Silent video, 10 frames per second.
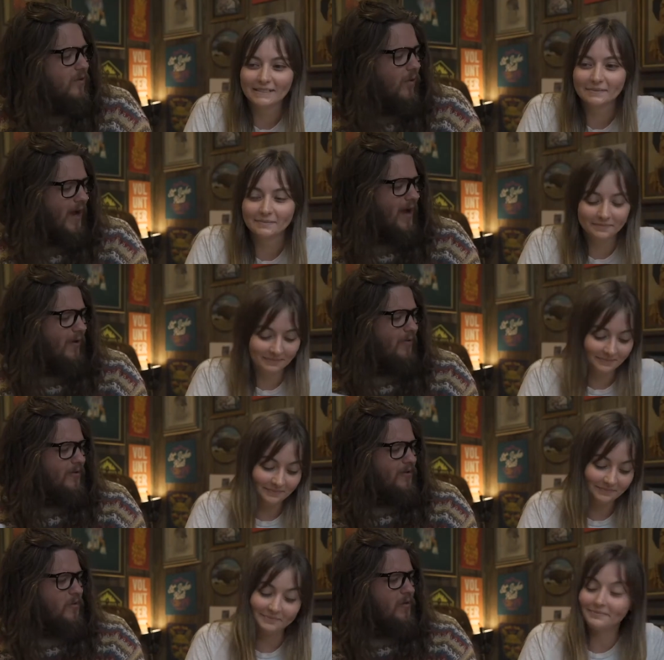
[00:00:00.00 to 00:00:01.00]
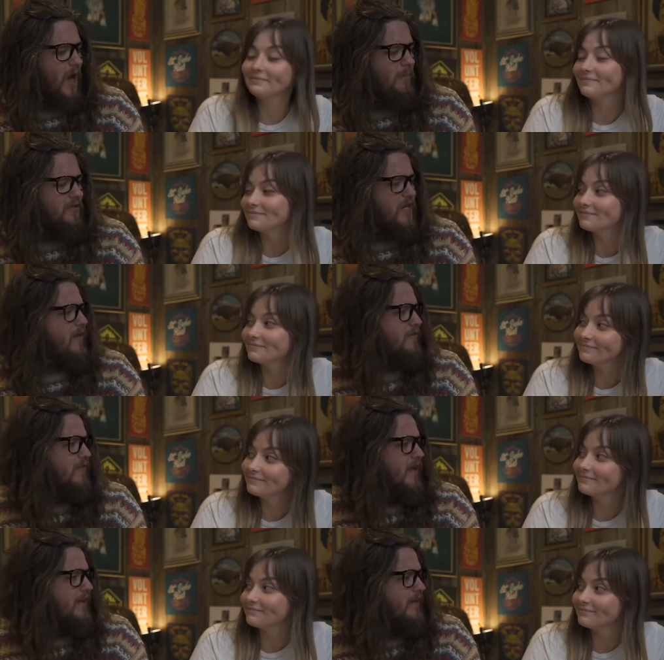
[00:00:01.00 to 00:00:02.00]
Speaker 1: Wow, you accomplished
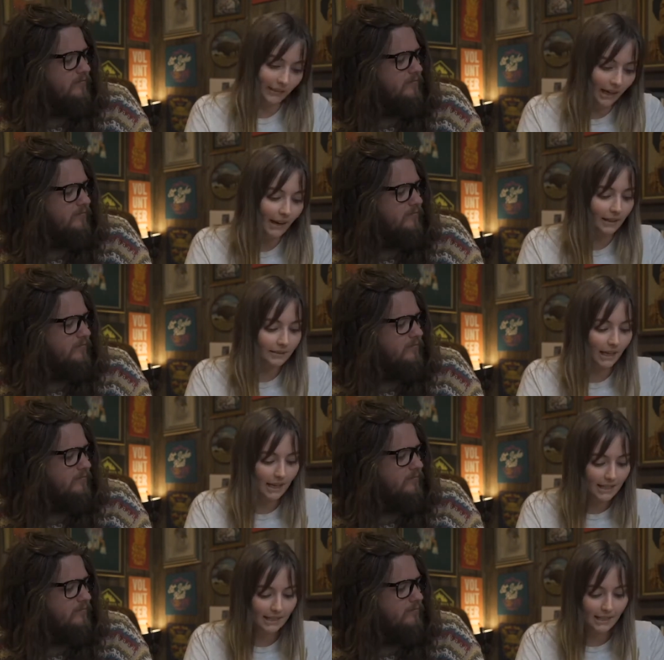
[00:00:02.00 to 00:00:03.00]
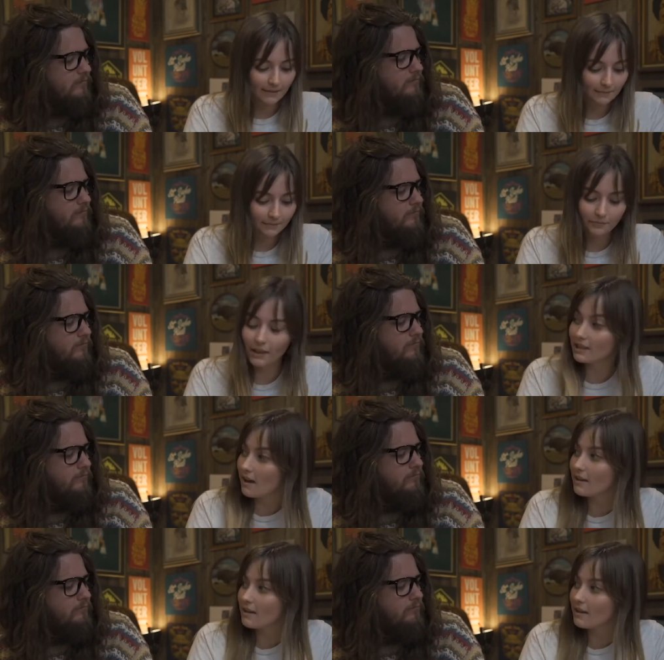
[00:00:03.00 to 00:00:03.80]
everything.
Speaker 2: Yeah, I guess I did. That's